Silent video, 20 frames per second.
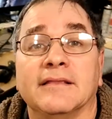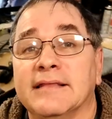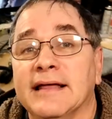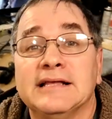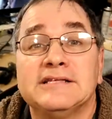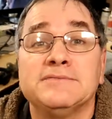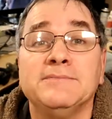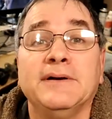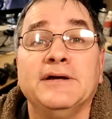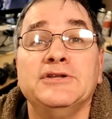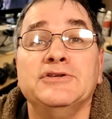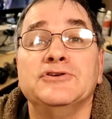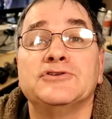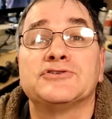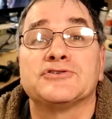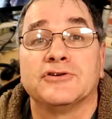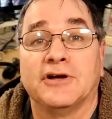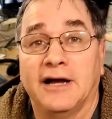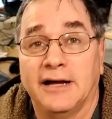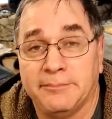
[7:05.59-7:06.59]
That's my new
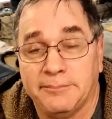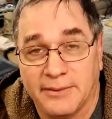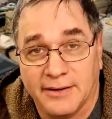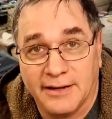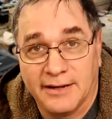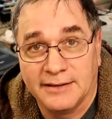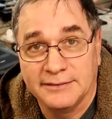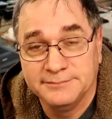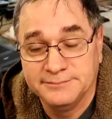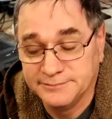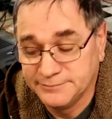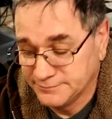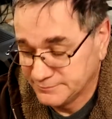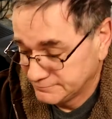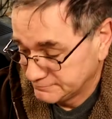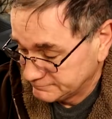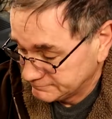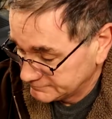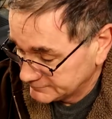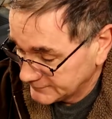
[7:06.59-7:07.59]
tripod.
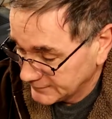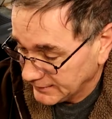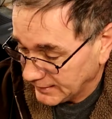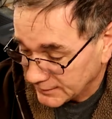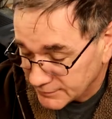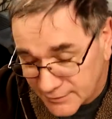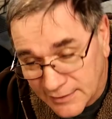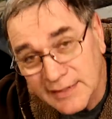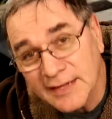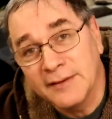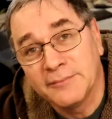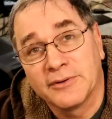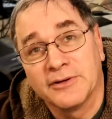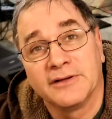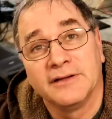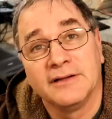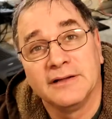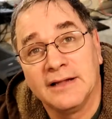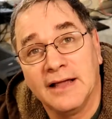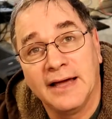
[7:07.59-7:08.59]
I think I'm
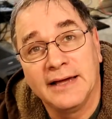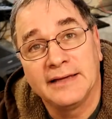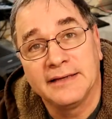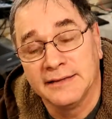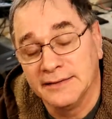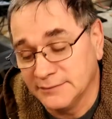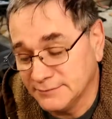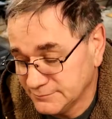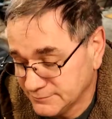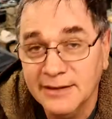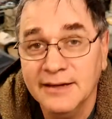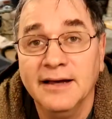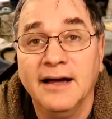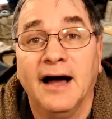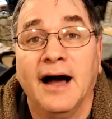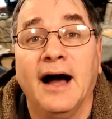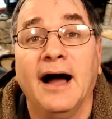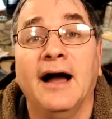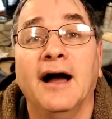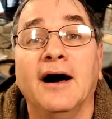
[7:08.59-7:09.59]
going to like it.
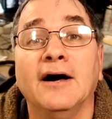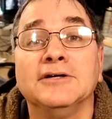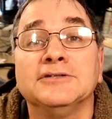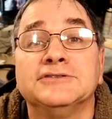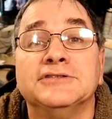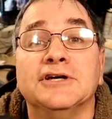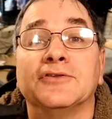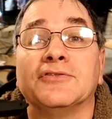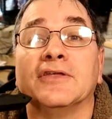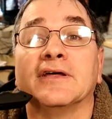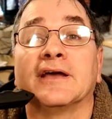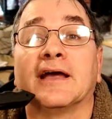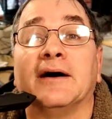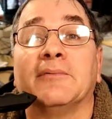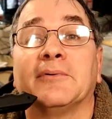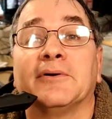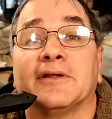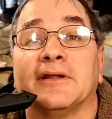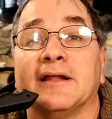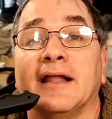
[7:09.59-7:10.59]
I also think
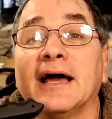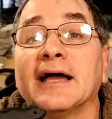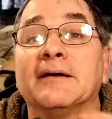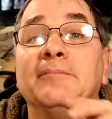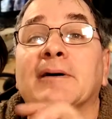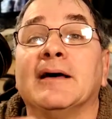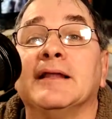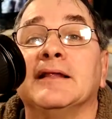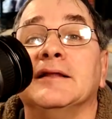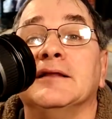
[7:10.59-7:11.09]
I'm gonna like my